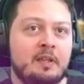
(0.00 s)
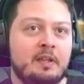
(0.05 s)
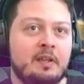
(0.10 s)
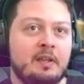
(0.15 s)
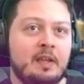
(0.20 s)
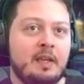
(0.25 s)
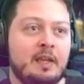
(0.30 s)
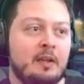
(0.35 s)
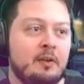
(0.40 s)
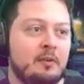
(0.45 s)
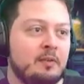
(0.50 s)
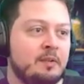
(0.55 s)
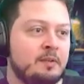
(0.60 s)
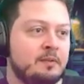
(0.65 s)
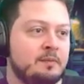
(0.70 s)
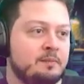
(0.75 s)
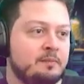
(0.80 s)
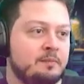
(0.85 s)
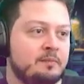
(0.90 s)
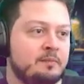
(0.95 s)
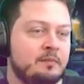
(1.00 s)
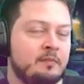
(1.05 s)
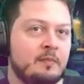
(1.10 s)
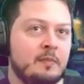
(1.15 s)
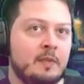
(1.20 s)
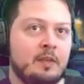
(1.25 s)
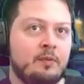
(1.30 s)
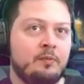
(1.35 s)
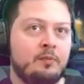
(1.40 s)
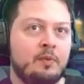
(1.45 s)
Now,
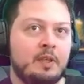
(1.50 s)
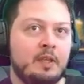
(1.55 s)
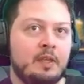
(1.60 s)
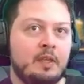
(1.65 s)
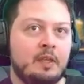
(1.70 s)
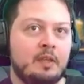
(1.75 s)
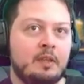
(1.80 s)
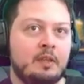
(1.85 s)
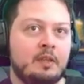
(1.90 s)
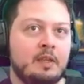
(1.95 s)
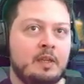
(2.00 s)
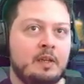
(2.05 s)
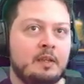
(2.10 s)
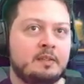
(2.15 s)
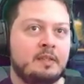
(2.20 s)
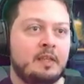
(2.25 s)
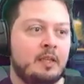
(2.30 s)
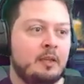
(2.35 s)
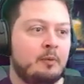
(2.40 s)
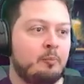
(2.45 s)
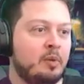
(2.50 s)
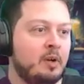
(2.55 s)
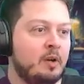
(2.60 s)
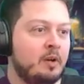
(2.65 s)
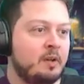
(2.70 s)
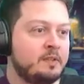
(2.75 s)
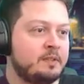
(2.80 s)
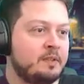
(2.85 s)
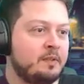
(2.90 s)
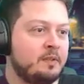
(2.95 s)
if we kind of take
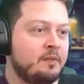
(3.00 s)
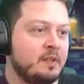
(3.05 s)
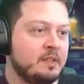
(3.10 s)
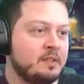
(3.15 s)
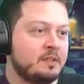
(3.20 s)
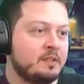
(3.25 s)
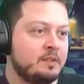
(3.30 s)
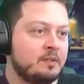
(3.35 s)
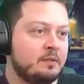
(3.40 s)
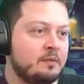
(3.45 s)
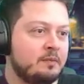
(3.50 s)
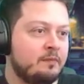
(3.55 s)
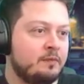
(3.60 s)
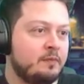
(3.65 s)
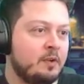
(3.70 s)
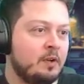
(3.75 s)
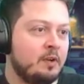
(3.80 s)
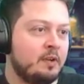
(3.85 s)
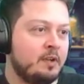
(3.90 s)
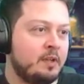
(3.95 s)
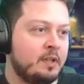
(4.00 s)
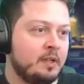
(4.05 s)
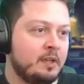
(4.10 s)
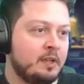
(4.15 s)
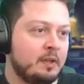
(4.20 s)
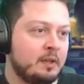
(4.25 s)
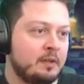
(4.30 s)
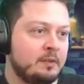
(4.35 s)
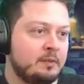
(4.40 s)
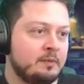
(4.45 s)
parts of this fur
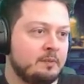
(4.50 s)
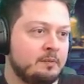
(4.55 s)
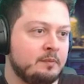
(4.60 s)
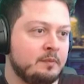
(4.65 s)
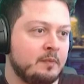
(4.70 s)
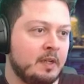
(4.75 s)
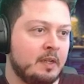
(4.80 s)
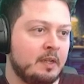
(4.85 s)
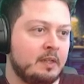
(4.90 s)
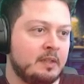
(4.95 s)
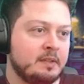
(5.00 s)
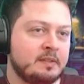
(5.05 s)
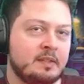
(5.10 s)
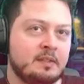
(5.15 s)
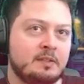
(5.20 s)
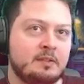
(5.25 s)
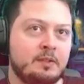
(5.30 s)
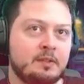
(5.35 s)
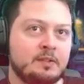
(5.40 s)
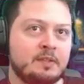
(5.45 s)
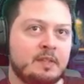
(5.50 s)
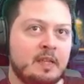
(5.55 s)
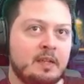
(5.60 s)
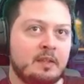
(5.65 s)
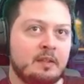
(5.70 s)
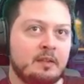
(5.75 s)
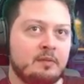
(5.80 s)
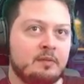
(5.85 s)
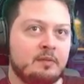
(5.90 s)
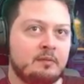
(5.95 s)
here, right, because it looks kind
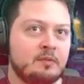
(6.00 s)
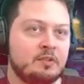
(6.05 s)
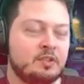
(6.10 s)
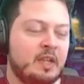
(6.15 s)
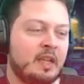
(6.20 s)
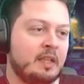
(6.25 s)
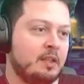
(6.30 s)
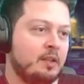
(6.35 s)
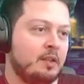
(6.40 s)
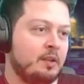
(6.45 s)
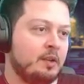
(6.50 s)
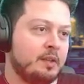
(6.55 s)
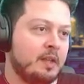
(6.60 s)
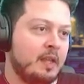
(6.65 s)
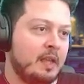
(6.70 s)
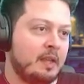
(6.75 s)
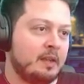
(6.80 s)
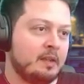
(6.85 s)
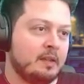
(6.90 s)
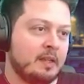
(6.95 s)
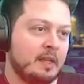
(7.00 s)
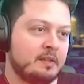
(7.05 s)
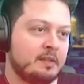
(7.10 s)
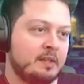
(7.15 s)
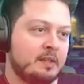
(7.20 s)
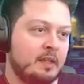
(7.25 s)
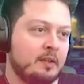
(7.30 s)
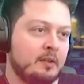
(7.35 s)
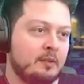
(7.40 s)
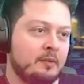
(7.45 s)
of janky on the end of that
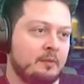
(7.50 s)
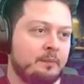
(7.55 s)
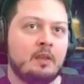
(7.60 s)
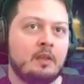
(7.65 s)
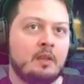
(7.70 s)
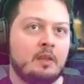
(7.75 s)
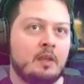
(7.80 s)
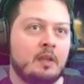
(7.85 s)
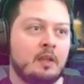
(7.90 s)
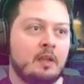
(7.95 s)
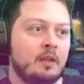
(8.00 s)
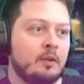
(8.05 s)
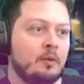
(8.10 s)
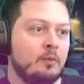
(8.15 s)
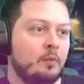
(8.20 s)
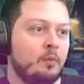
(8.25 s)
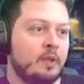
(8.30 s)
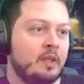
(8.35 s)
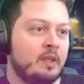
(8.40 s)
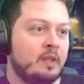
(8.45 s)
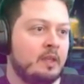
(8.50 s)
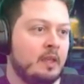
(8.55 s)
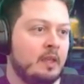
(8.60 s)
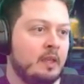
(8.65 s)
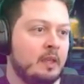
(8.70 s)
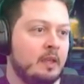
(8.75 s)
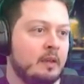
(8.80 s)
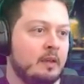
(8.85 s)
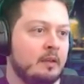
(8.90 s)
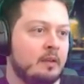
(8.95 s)
tail, we
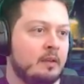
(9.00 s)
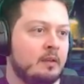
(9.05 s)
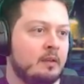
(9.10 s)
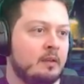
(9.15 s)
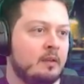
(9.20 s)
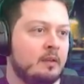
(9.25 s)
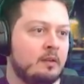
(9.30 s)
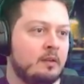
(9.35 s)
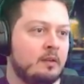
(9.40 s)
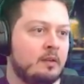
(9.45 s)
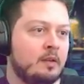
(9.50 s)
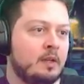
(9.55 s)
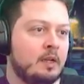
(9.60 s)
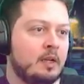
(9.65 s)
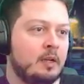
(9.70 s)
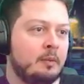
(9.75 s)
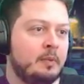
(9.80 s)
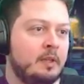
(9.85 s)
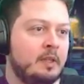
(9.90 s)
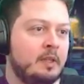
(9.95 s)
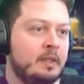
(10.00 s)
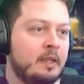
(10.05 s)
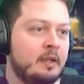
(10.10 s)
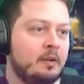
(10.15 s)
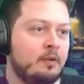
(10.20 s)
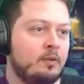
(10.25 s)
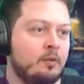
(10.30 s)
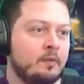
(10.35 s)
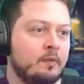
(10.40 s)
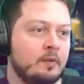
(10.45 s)
can copy that
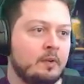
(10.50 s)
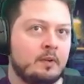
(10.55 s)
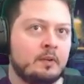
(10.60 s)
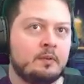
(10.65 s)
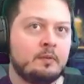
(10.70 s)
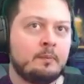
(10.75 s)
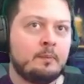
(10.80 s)
over.